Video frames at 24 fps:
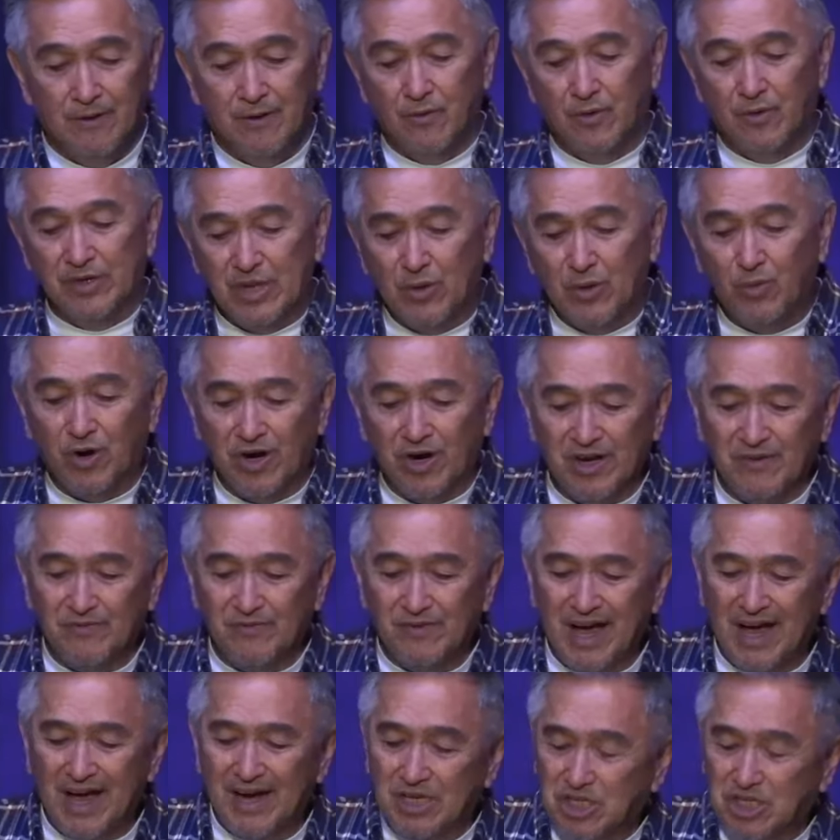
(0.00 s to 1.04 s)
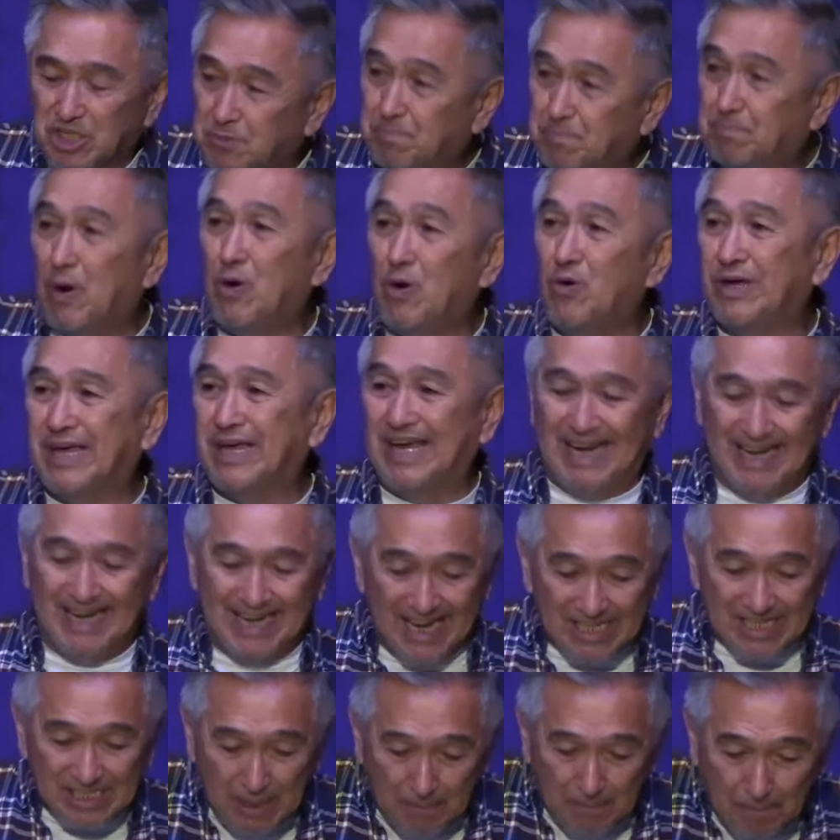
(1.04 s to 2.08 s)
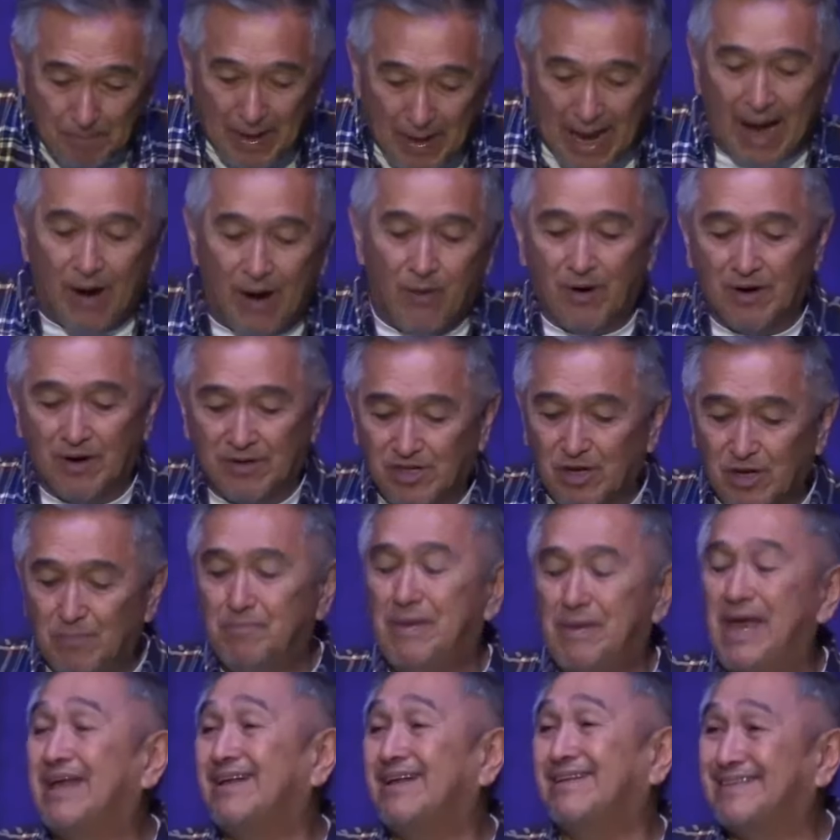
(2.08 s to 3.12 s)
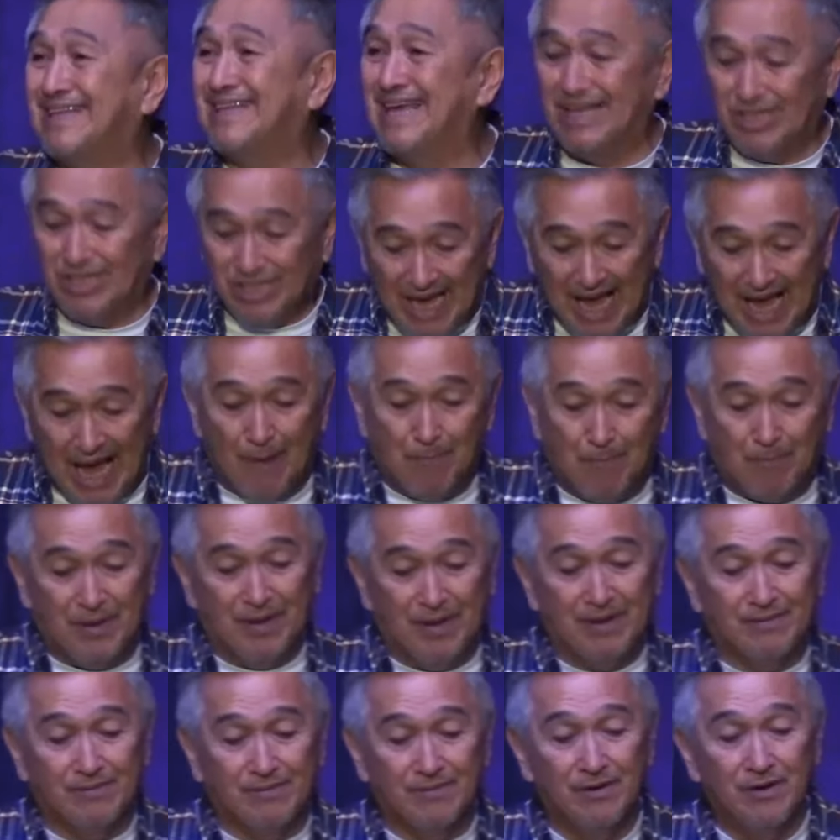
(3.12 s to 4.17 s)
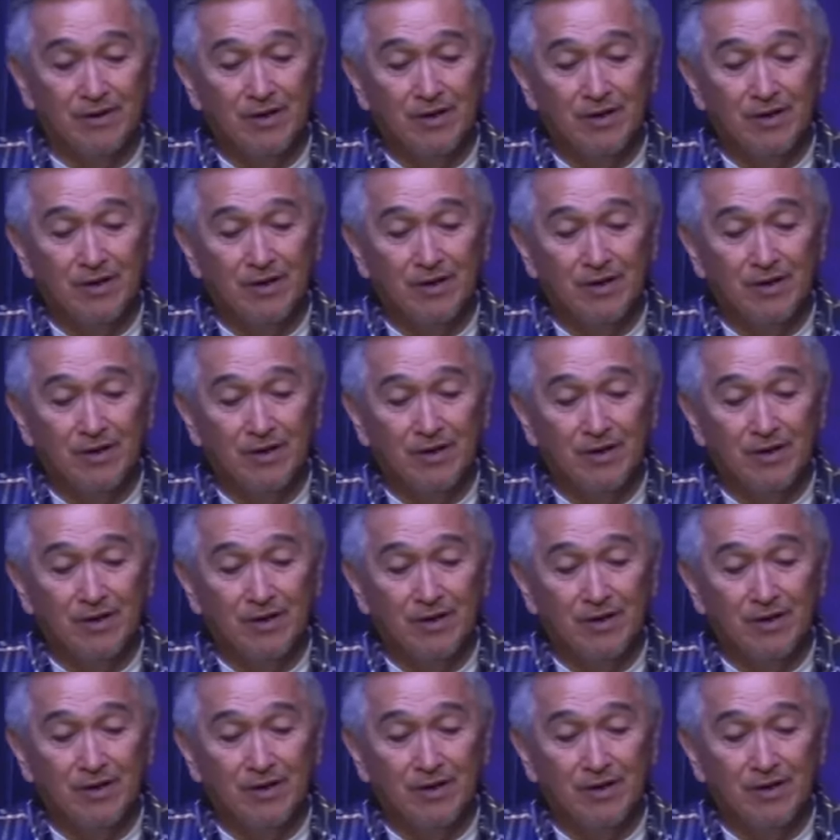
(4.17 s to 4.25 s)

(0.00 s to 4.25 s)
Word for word: When the word of God is spoken, it has the power to make things happen.